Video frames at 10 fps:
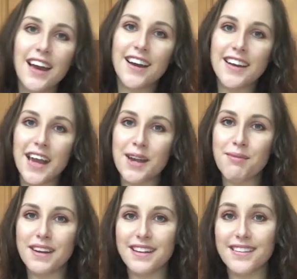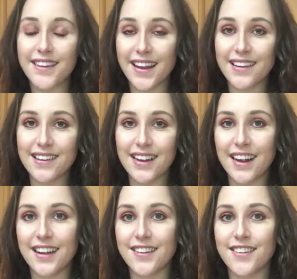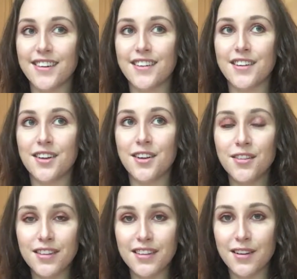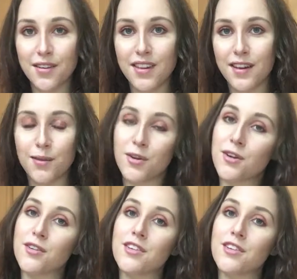Her name is Daisy, and she's the cutest little thing in the world.